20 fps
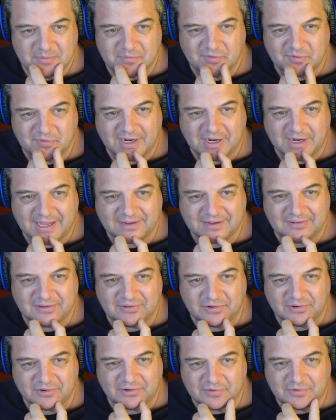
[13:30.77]
Provide
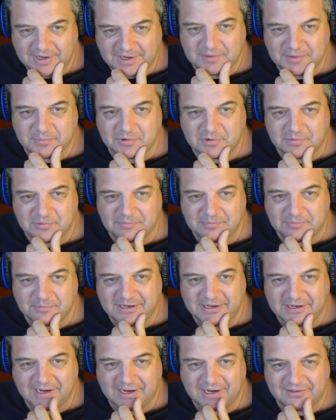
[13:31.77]
access to credible
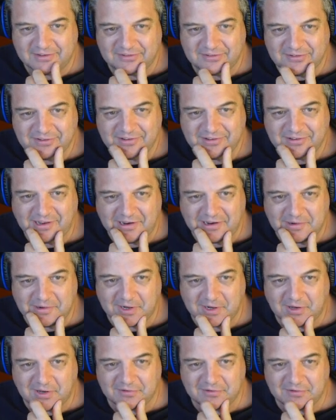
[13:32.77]
media outlets. This is sounding a
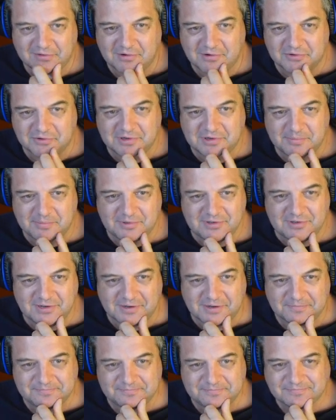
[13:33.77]
bit like Donald Trump, isn't
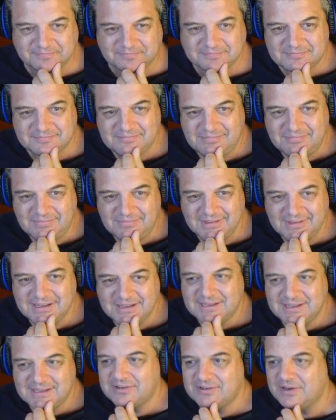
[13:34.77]
it?
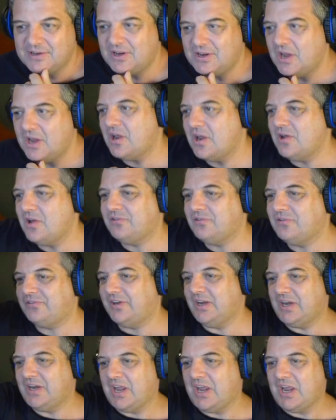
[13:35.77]
It's like, no,
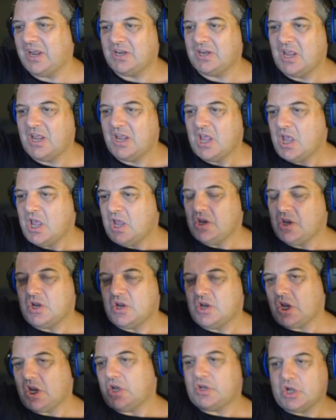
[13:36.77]
CNN,
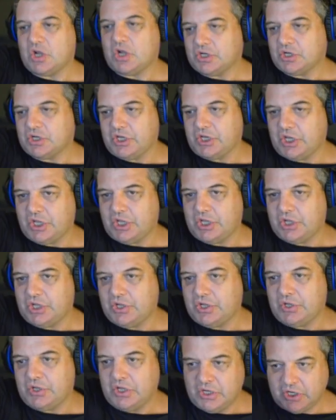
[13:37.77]
not going to talk to
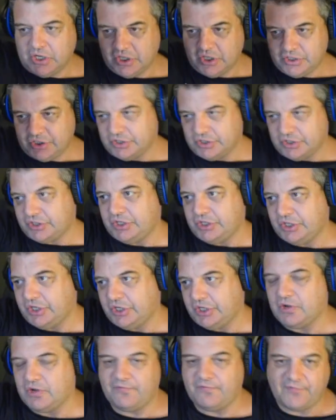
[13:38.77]
you. Not going to talk to you,
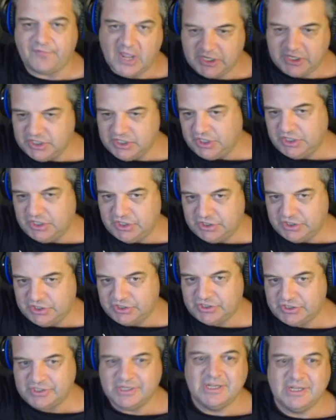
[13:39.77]
you're fake
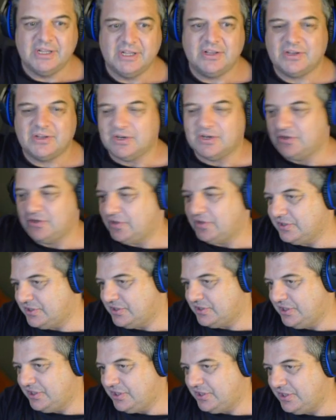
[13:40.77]
news. Not going to talk
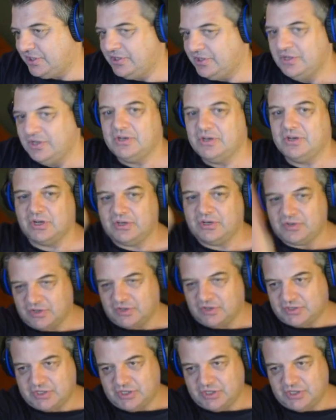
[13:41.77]
to
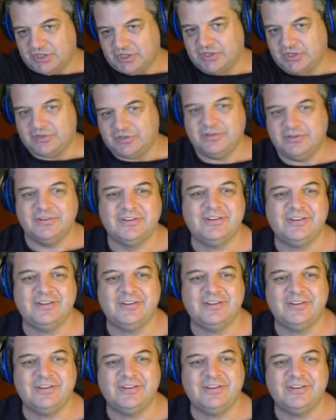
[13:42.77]
you.